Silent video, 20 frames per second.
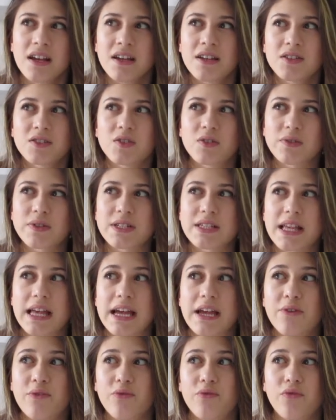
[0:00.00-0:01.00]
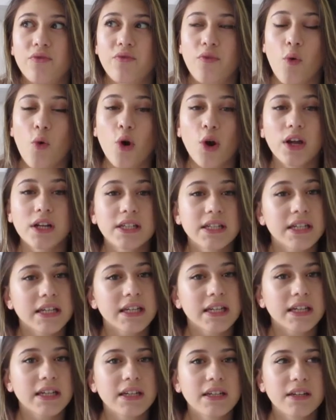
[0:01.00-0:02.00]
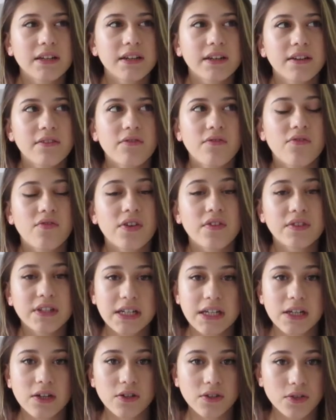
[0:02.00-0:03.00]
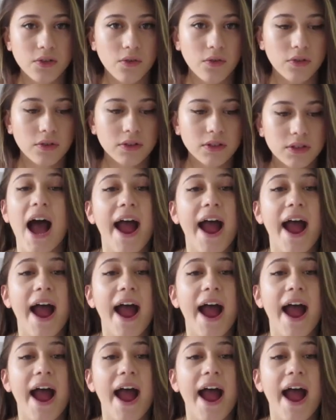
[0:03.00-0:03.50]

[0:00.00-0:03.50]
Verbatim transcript: so it was like 14, 15 years old.